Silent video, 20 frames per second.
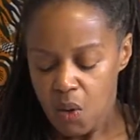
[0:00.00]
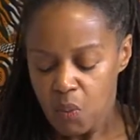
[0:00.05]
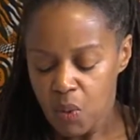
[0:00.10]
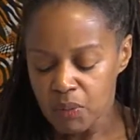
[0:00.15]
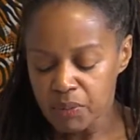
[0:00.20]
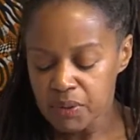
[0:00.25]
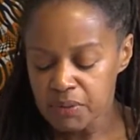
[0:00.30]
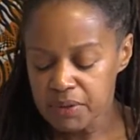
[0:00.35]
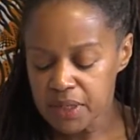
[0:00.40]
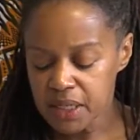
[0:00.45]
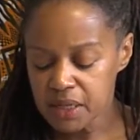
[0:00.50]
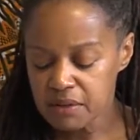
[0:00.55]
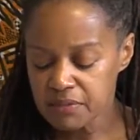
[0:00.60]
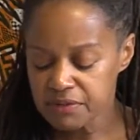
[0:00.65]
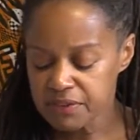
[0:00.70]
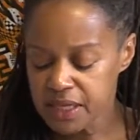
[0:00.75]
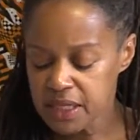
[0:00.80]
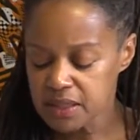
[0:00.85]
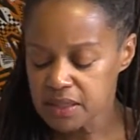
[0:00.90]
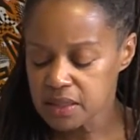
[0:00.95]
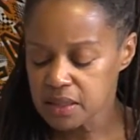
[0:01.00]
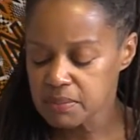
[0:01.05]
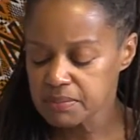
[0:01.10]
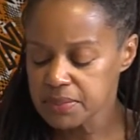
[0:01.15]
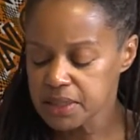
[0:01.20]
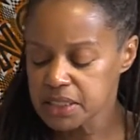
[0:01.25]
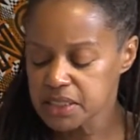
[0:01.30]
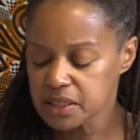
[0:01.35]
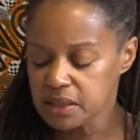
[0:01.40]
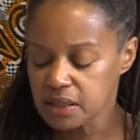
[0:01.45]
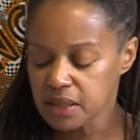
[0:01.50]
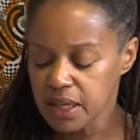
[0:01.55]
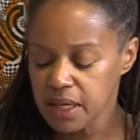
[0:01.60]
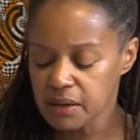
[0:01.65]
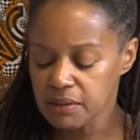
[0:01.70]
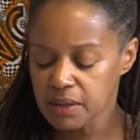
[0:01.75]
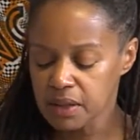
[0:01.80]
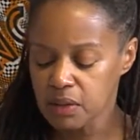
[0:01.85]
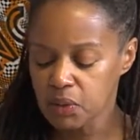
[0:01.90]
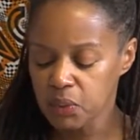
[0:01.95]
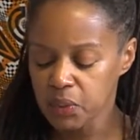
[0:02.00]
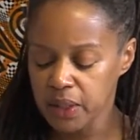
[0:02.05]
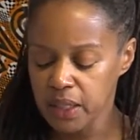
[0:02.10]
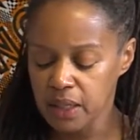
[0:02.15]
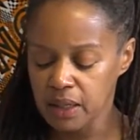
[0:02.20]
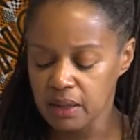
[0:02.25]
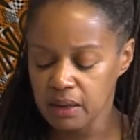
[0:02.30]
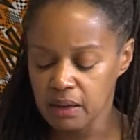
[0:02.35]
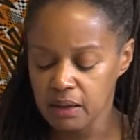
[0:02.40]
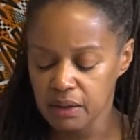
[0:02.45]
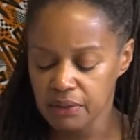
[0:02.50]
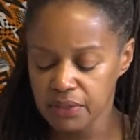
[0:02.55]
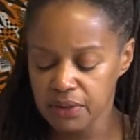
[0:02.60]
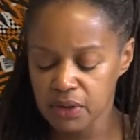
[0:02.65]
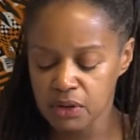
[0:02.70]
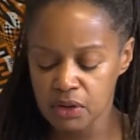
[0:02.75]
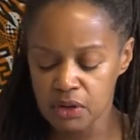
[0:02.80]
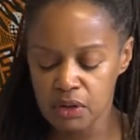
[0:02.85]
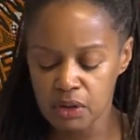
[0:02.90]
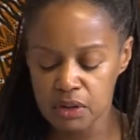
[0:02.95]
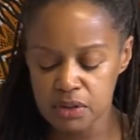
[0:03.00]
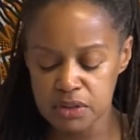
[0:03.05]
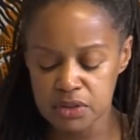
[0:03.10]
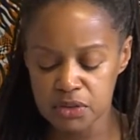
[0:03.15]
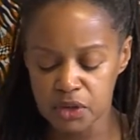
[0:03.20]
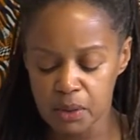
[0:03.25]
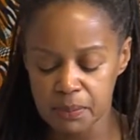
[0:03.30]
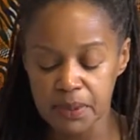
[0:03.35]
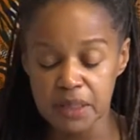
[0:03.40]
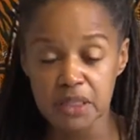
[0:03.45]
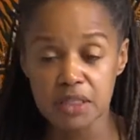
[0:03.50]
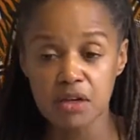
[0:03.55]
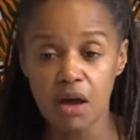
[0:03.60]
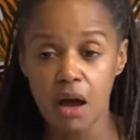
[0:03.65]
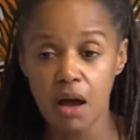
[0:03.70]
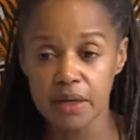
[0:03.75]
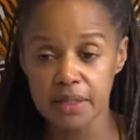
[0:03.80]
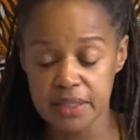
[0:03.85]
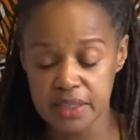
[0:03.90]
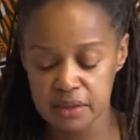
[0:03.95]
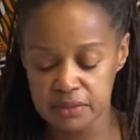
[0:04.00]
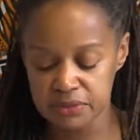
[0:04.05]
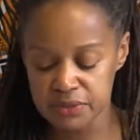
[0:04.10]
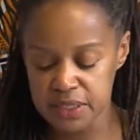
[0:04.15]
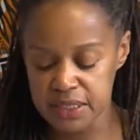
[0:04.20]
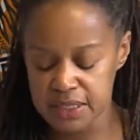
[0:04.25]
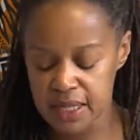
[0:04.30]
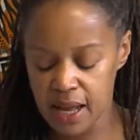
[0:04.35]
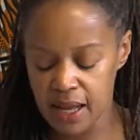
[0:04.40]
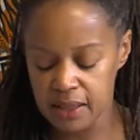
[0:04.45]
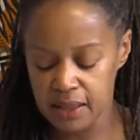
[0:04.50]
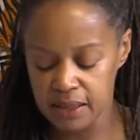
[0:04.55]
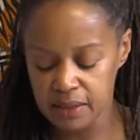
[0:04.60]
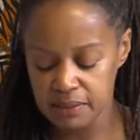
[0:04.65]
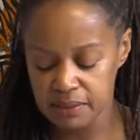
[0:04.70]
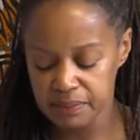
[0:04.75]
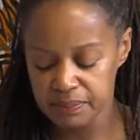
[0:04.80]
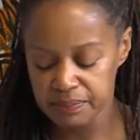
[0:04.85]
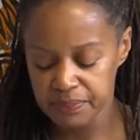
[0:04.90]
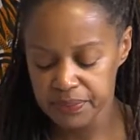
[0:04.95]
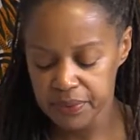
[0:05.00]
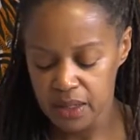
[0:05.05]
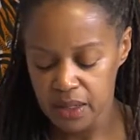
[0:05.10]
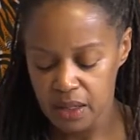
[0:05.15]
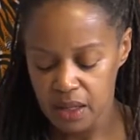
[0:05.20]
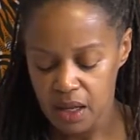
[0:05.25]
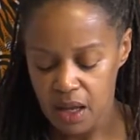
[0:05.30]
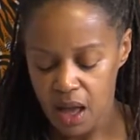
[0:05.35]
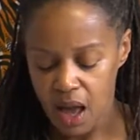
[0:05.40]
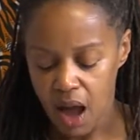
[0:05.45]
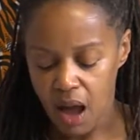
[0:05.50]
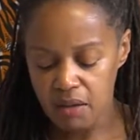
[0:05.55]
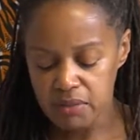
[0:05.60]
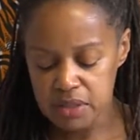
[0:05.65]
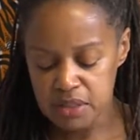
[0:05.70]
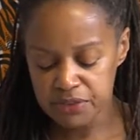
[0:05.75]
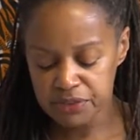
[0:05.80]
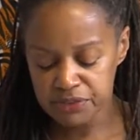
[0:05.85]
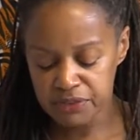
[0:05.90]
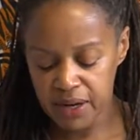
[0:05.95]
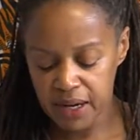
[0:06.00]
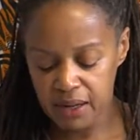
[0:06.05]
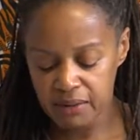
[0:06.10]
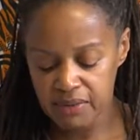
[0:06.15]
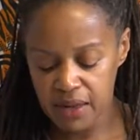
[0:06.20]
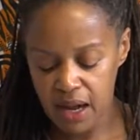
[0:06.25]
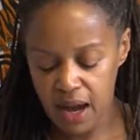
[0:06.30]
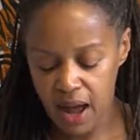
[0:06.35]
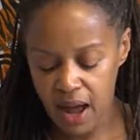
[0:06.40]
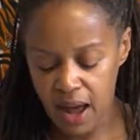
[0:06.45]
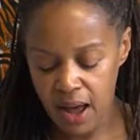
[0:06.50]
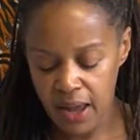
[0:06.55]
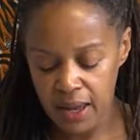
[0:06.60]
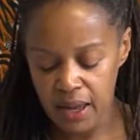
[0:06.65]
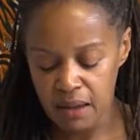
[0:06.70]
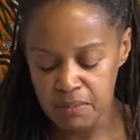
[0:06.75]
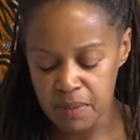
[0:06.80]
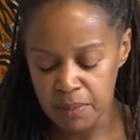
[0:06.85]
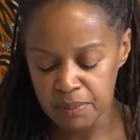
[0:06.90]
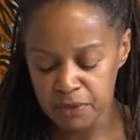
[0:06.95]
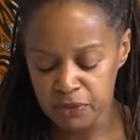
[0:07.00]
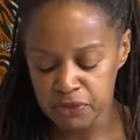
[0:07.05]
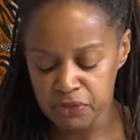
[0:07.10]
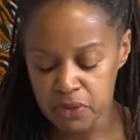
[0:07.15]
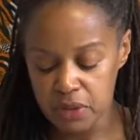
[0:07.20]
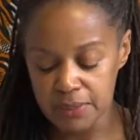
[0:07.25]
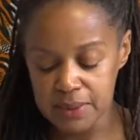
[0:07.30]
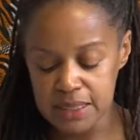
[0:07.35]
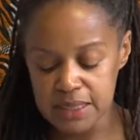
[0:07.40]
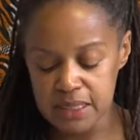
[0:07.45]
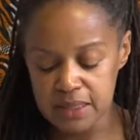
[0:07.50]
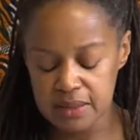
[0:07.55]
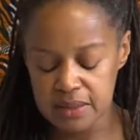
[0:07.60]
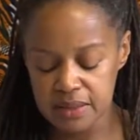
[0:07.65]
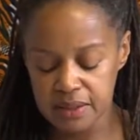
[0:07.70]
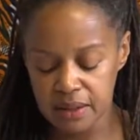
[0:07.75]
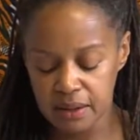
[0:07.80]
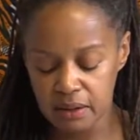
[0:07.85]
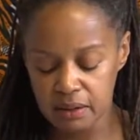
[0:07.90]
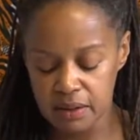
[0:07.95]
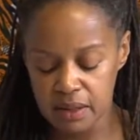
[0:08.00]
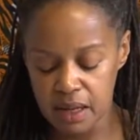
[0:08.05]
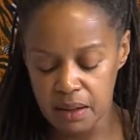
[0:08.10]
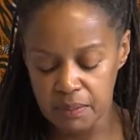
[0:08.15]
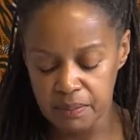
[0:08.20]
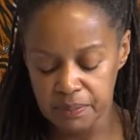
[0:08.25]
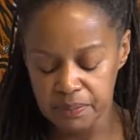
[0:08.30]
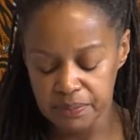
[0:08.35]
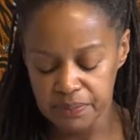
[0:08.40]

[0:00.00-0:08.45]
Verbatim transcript: When we reconvened at the mission later in the week, the girls, normally talkative, were silent. I was afraid that I and my performance had scared them.